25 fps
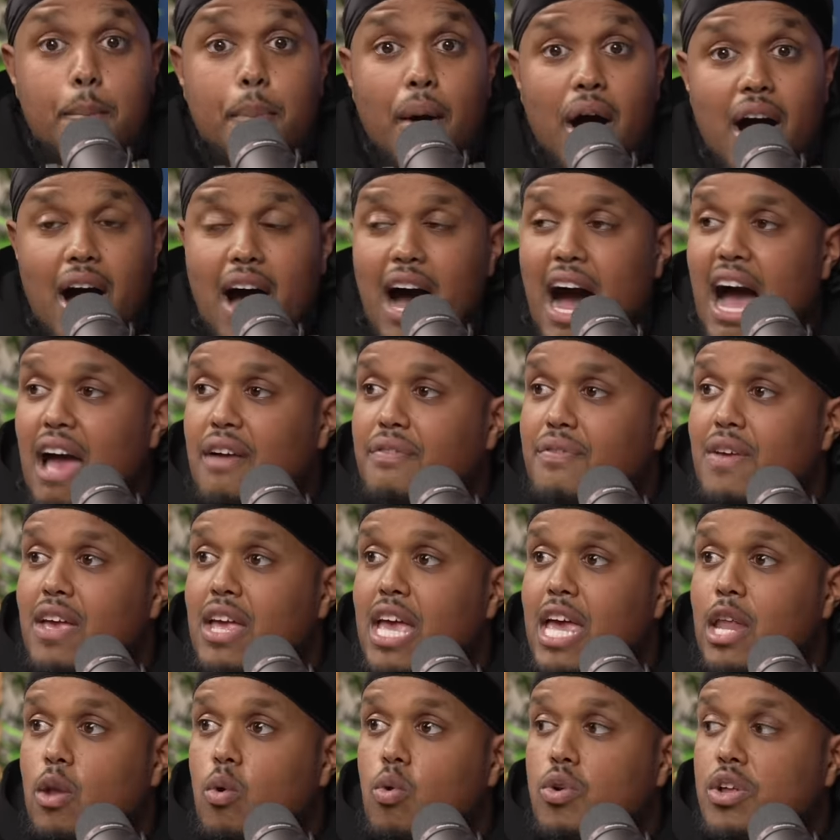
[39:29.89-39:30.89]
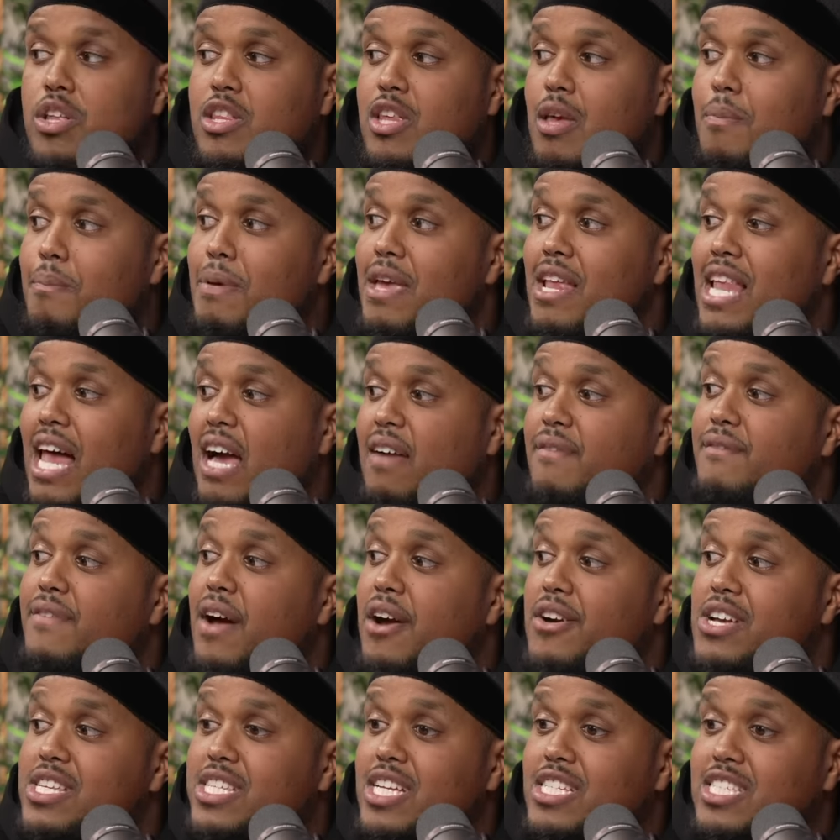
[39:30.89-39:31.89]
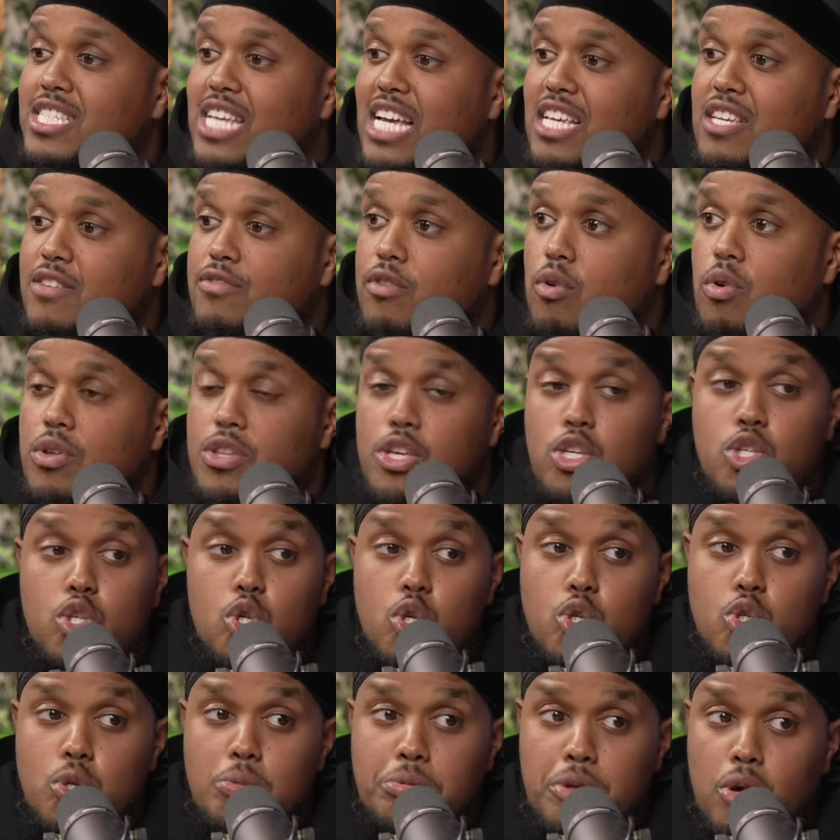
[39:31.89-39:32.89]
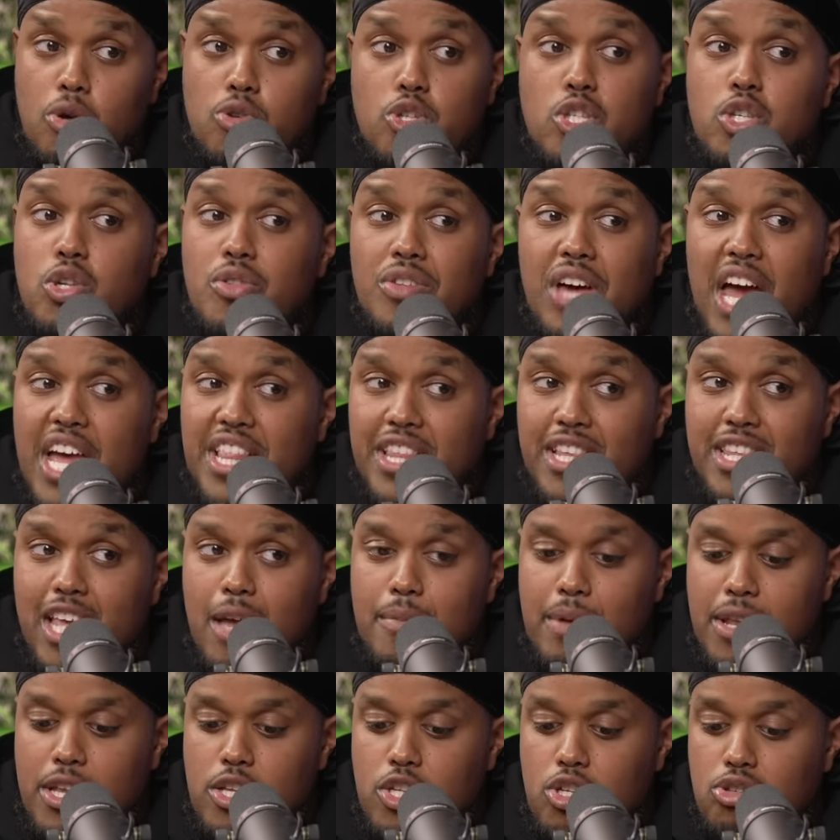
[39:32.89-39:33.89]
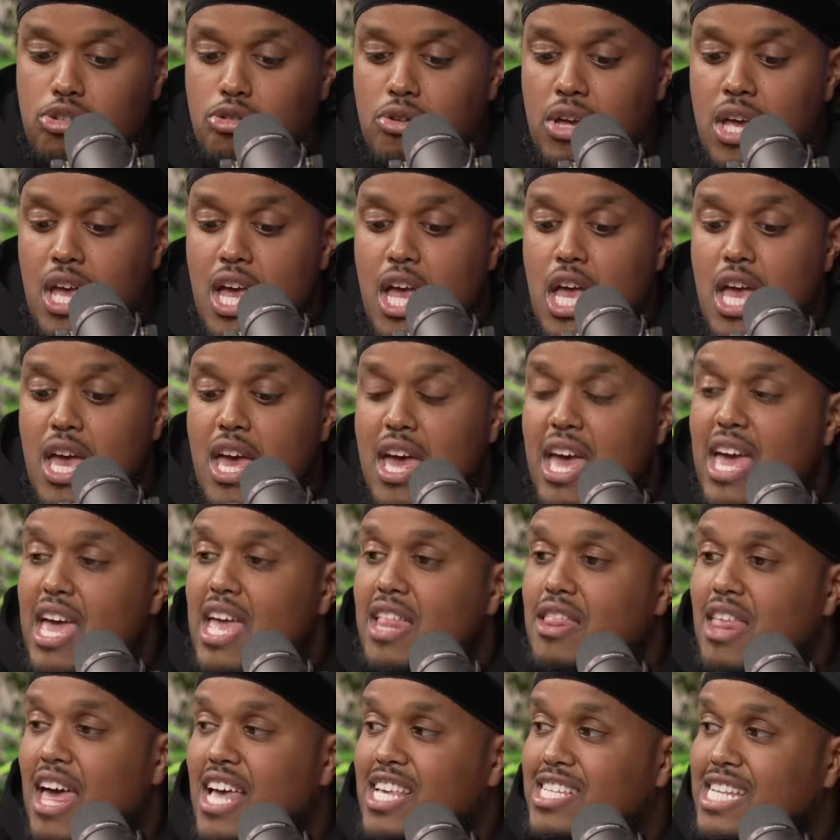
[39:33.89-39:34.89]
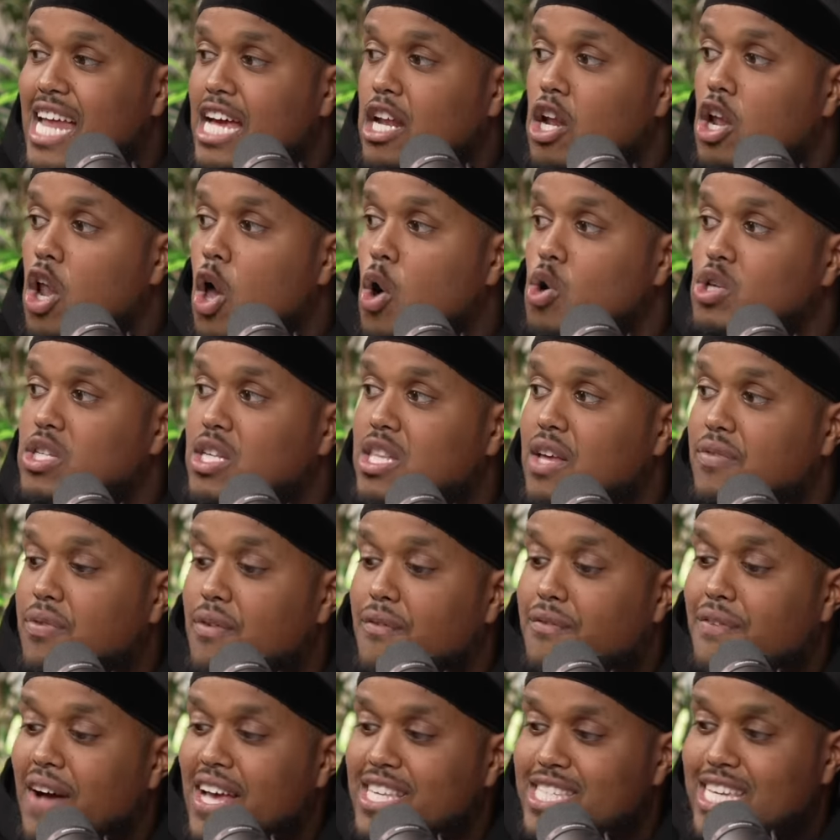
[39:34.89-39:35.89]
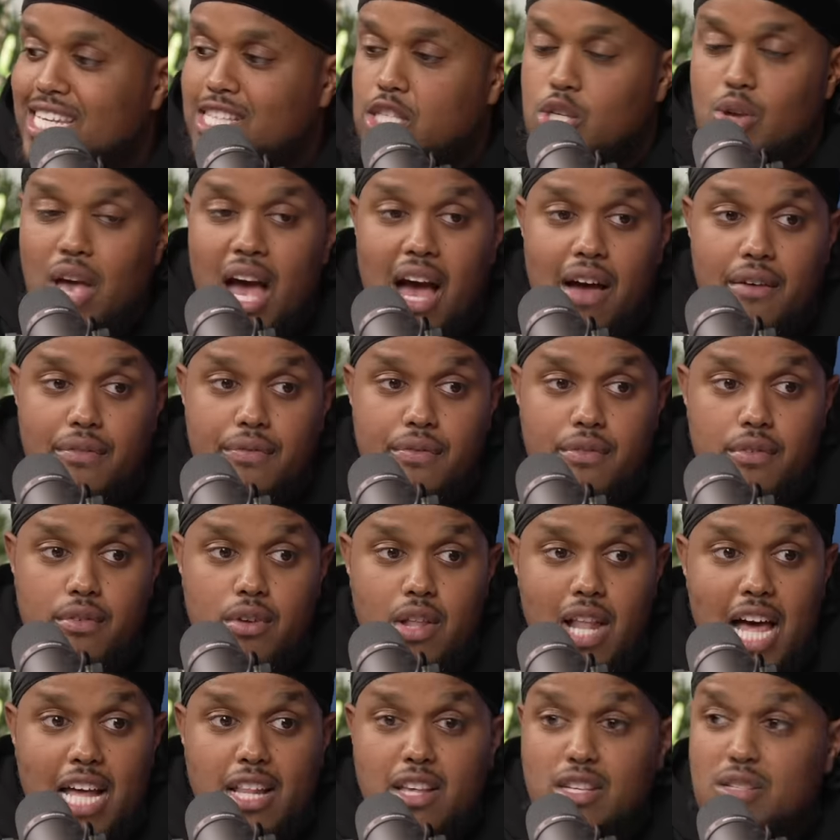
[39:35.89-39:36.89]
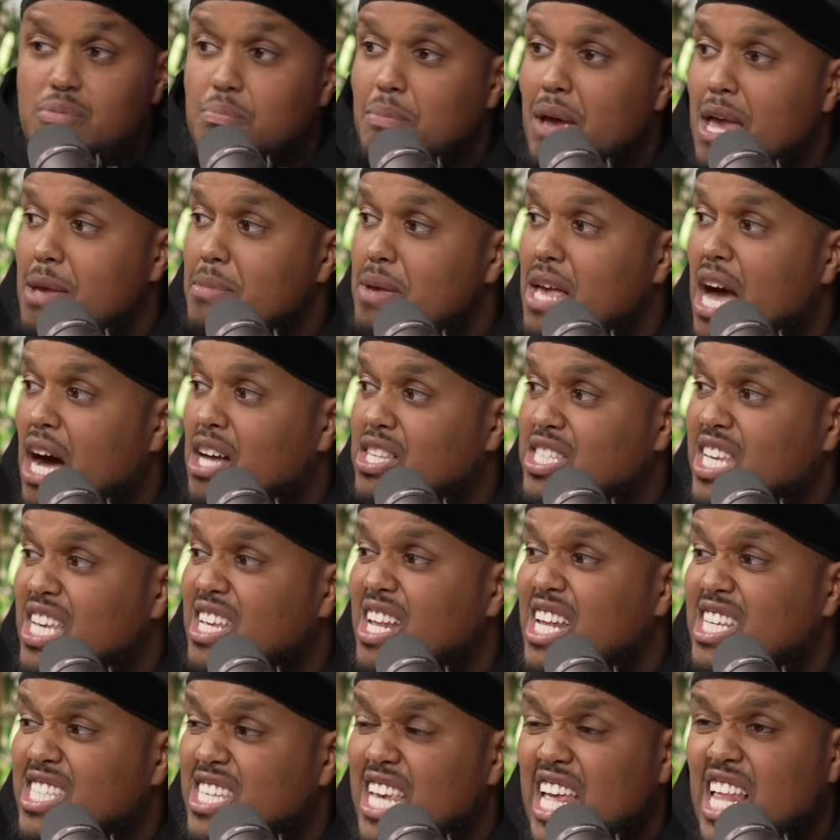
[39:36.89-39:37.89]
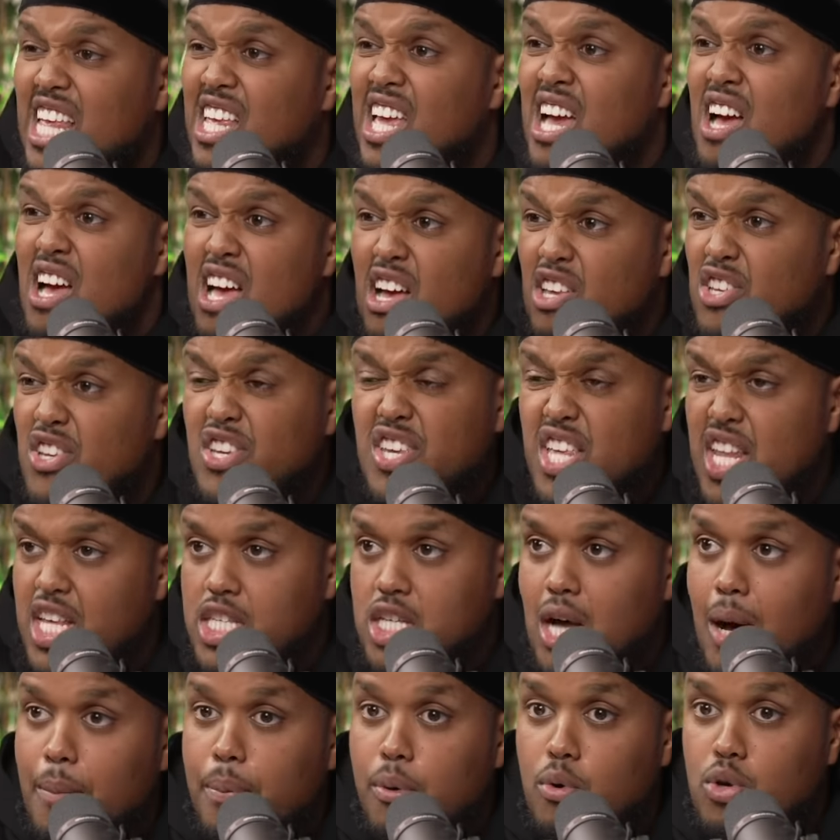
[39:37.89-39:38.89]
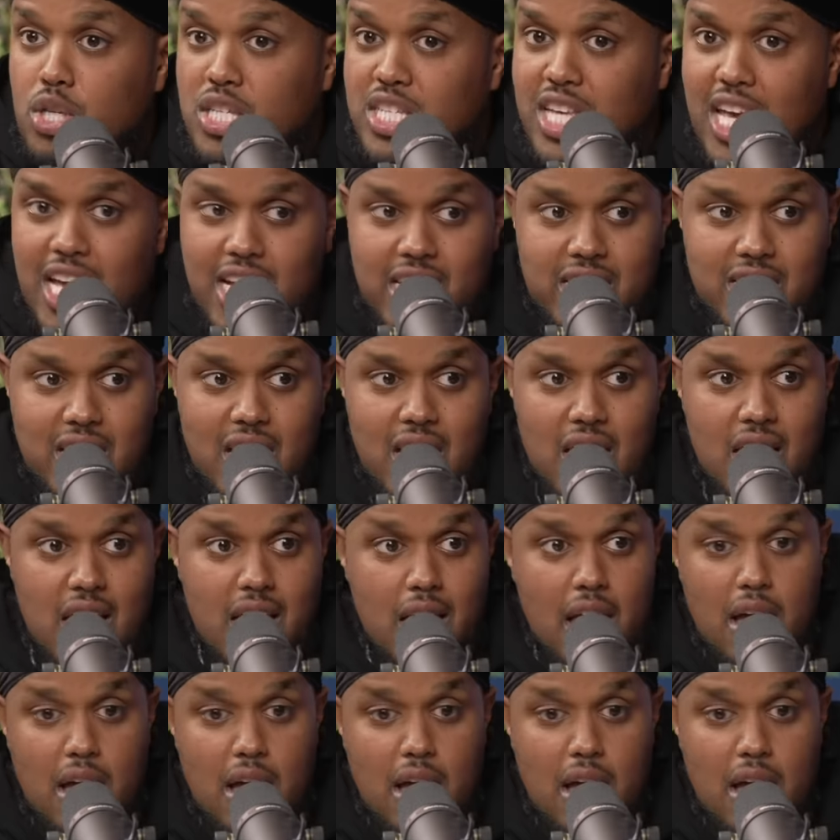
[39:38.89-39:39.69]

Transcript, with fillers: But I think in order to be like very successful on this YouTube thing or just on the entertainment industry, there's like loads of different facets you have. Like there's maybe I'll say let's say just an example six.